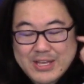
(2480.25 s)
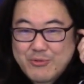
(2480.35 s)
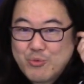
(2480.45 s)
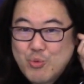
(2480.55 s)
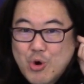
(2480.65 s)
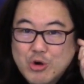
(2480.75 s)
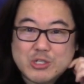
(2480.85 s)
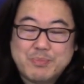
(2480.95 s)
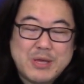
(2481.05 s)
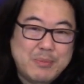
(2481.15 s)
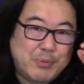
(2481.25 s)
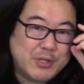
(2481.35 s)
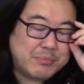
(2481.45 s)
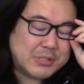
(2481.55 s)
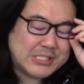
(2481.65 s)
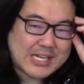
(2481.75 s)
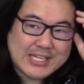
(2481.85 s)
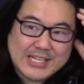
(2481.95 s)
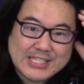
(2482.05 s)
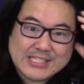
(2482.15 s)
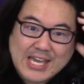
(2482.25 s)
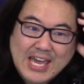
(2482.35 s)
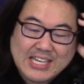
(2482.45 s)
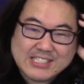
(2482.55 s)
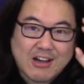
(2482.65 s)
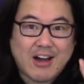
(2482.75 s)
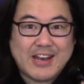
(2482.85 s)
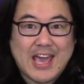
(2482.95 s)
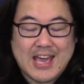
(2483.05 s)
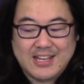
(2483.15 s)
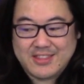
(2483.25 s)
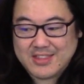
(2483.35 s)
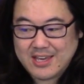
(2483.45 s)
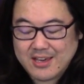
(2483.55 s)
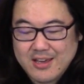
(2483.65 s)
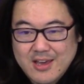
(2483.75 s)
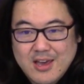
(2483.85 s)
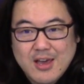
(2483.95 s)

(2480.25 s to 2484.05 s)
the worst people in presenting his case on anything.